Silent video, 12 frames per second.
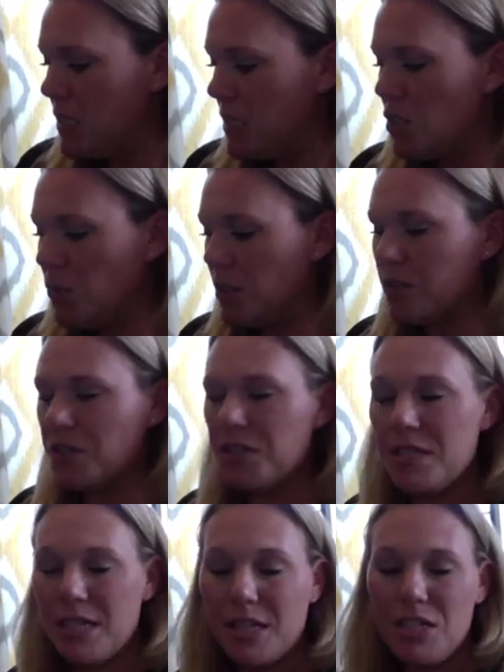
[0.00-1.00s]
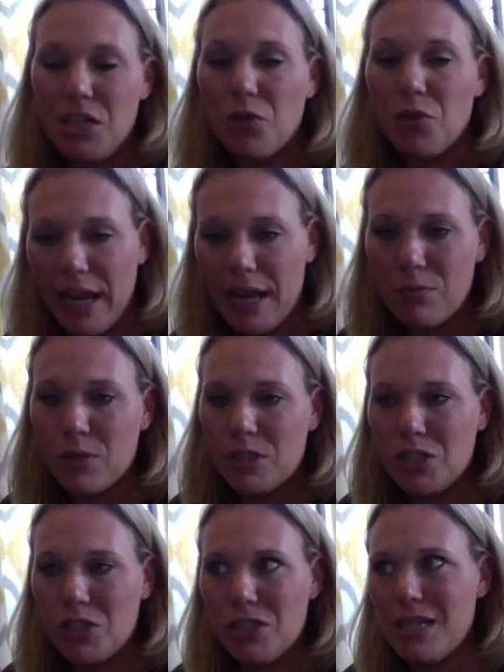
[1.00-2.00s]
260 gram,
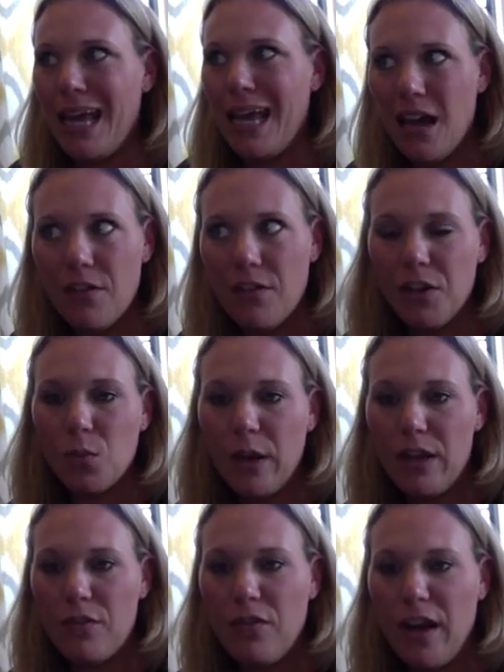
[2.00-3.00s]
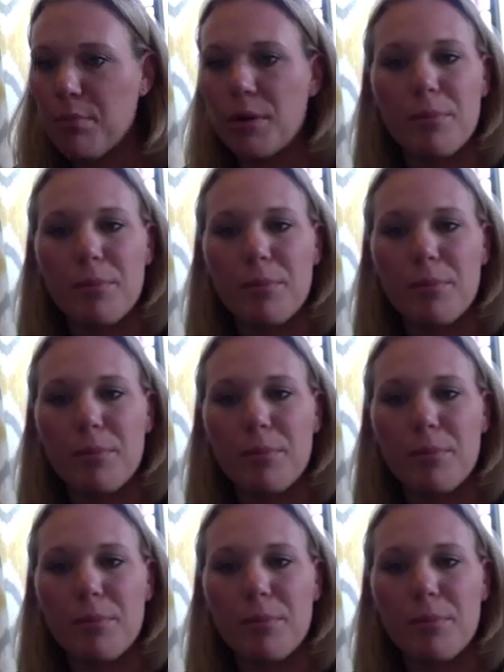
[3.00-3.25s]
which is a heavier weight fabric,